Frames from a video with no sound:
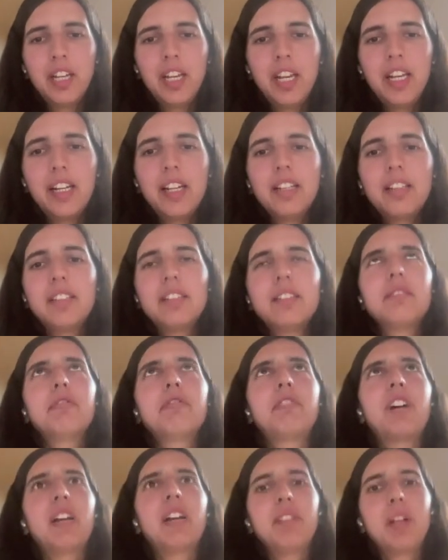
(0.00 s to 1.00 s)
in a
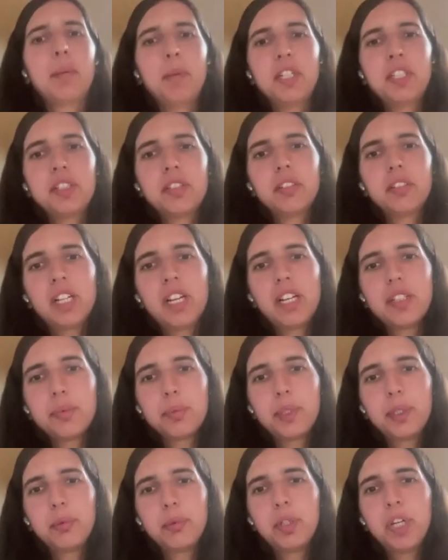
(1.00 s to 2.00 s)
5-dimensional case,
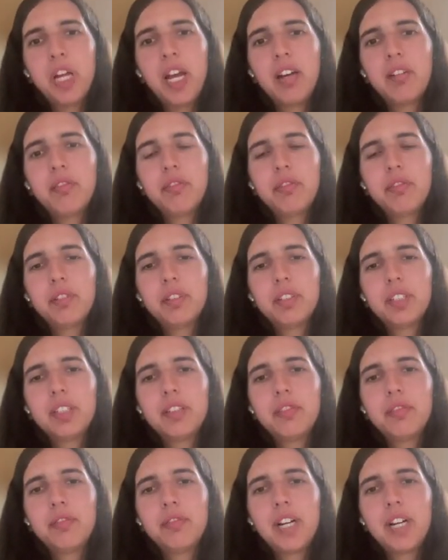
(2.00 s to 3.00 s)
we would have
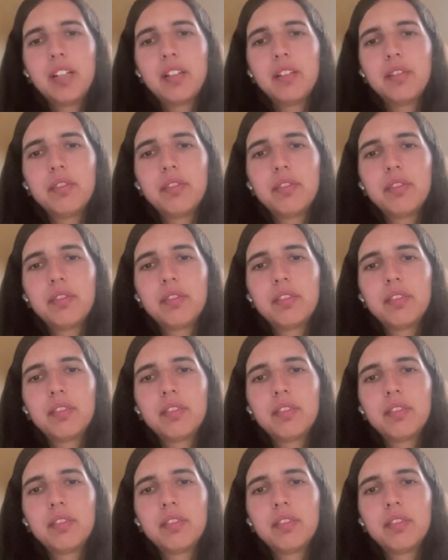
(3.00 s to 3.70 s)
a 5